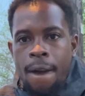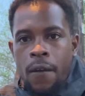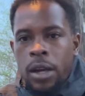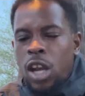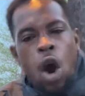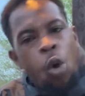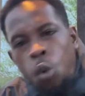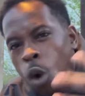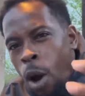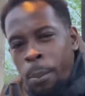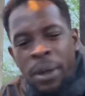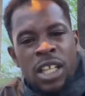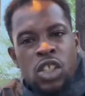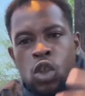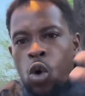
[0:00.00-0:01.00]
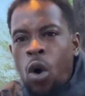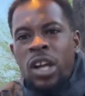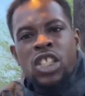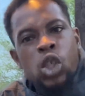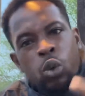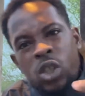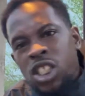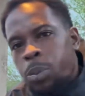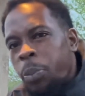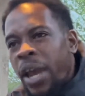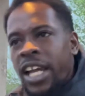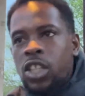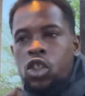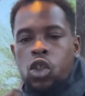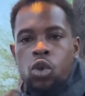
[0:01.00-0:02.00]
No woman is going to
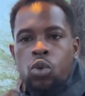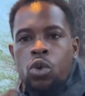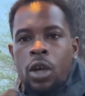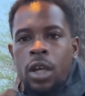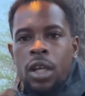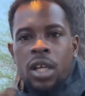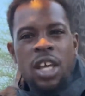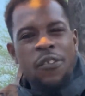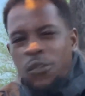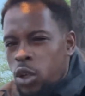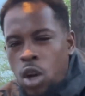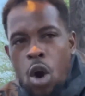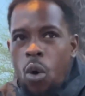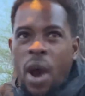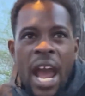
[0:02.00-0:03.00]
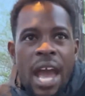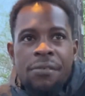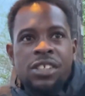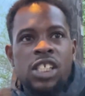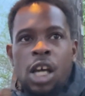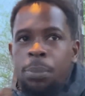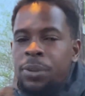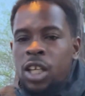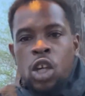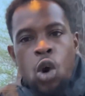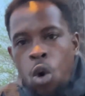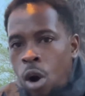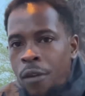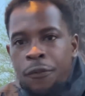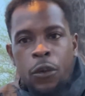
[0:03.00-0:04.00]
respect you if you don't have something
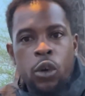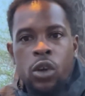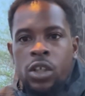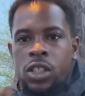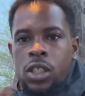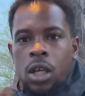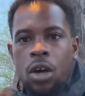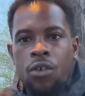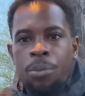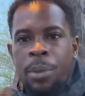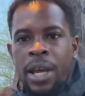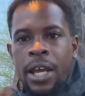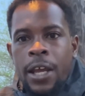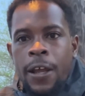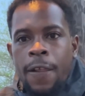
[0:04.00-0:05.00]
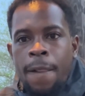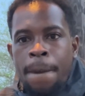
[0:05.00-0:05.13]
going for yourself, man.